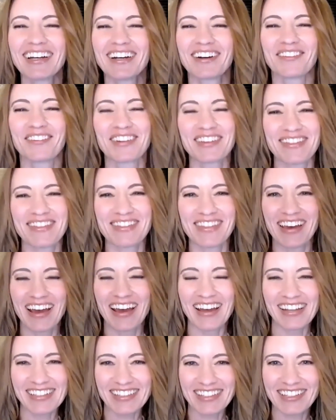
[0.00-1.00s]
With
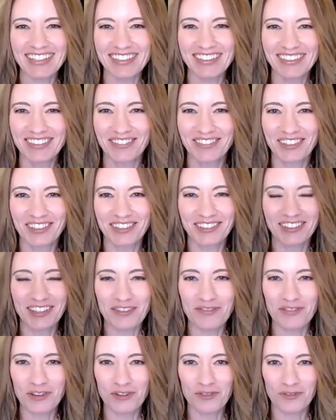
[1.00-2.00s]
that, we'll
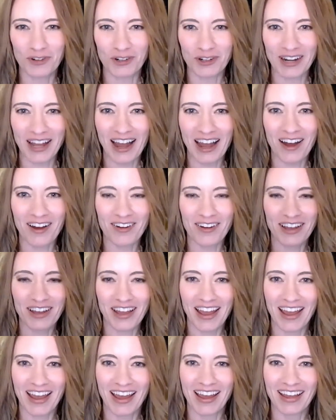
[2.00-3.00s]
leave you for now,
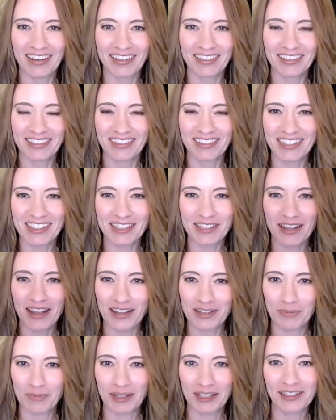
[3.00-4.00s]
and this
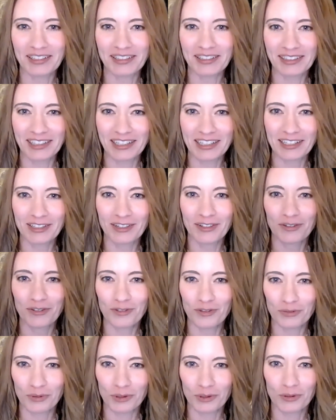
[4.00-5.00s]
has been Lead
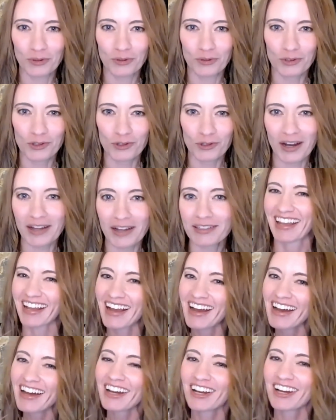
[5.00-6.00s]
Through Strengths.
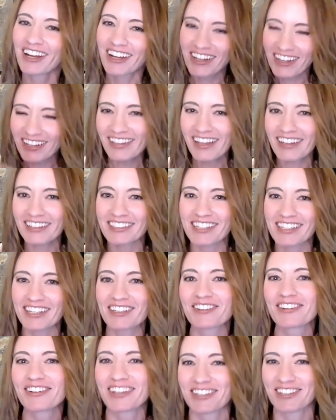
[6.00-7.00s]
Good luck to
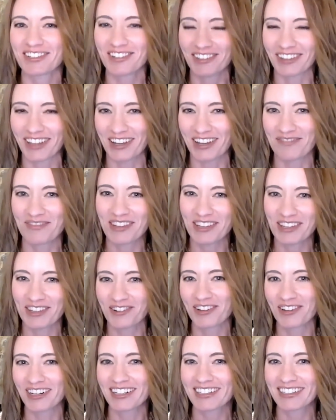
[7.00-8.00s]
you as you claim
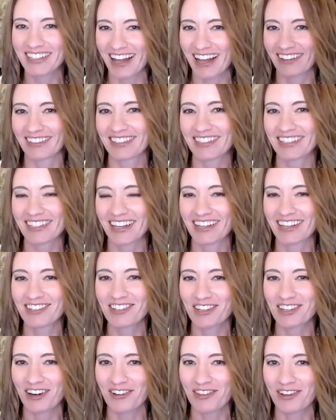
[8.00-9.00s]
your talents and
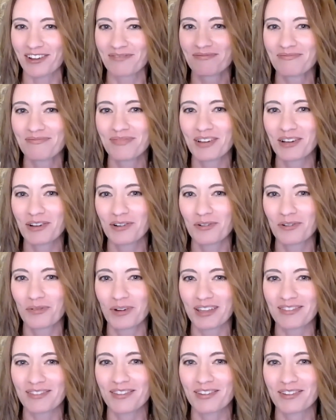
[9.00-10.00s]
share them
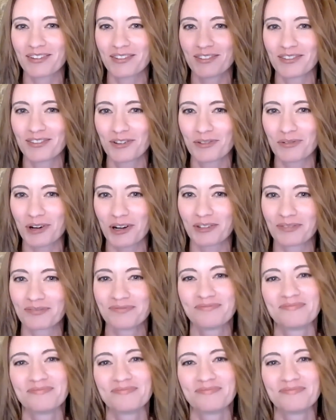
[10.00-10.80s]
with the world.